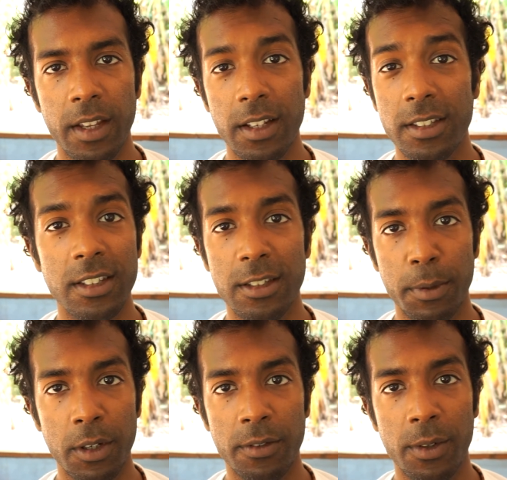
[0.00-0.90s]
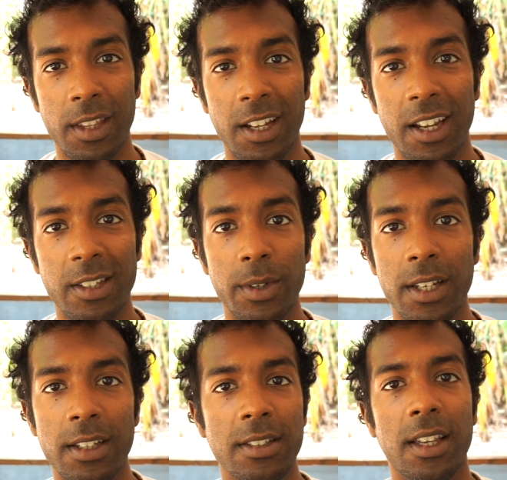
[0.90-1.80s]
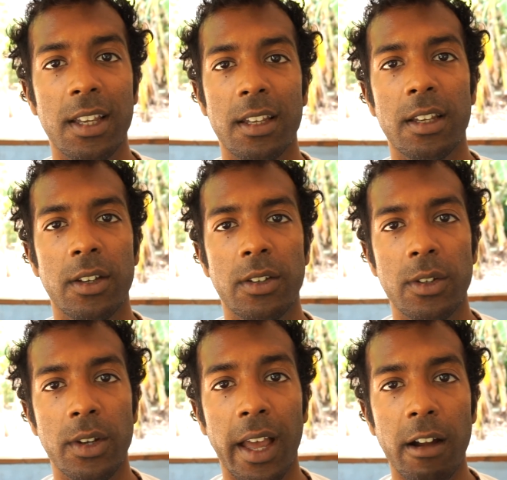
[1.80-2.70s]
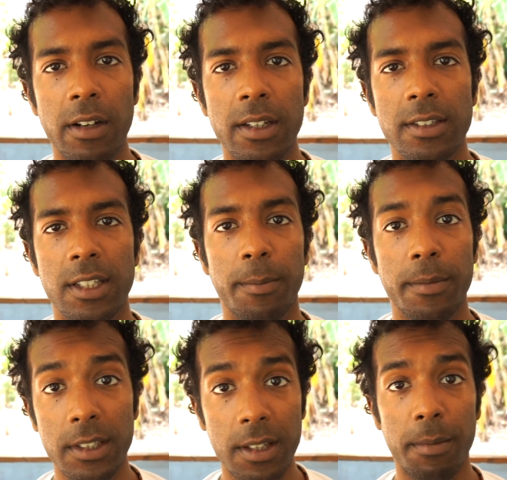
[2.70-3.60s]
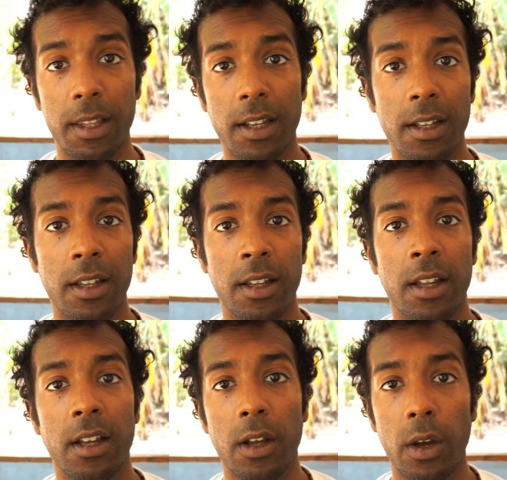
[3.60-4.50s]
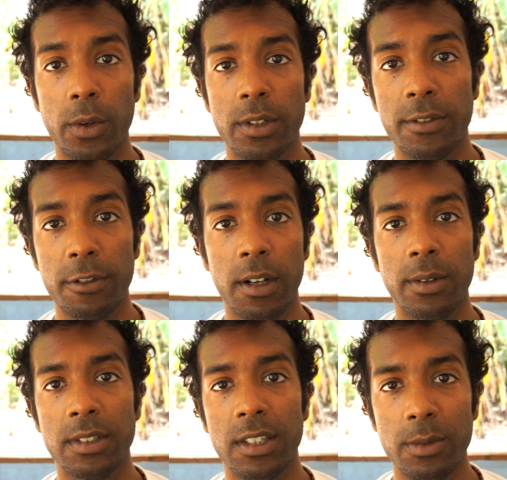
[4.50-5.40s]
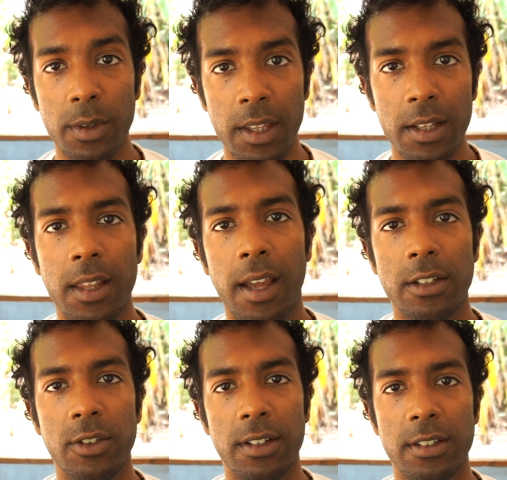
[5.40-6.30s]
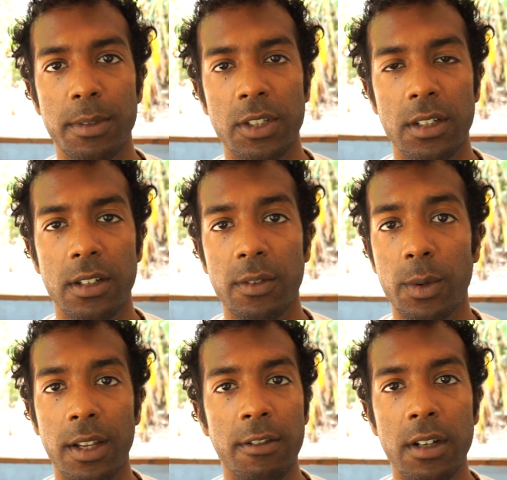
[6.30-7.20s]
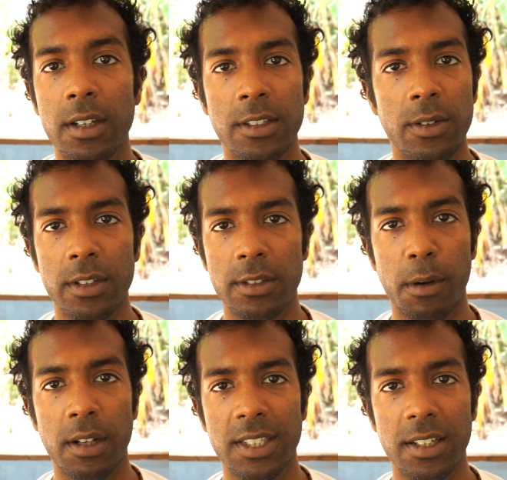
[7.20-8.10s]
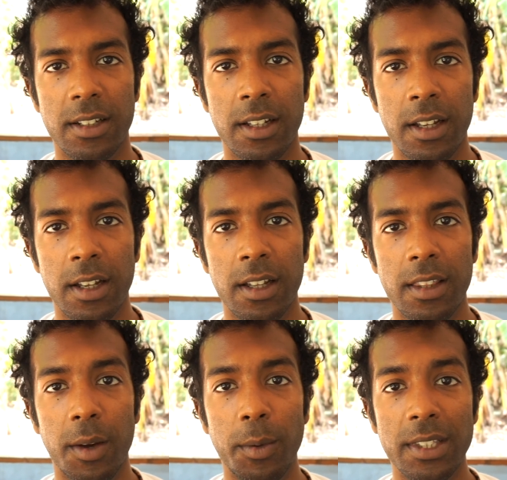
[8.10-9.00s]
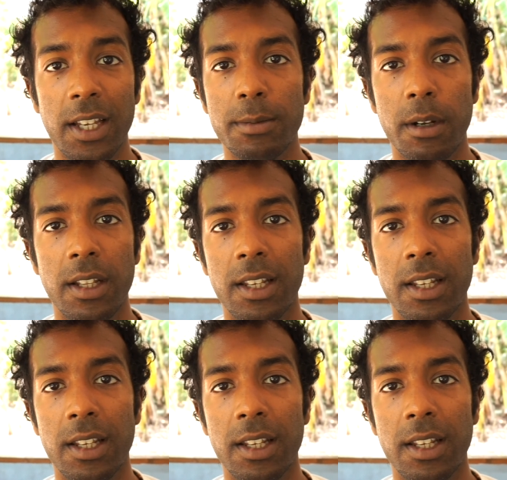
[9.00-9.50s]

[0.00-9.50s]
This is a beautiful thing, because we need to hear you. You carry something, codes, frequencies within that transmission of whatever it is you're expressing that we desperately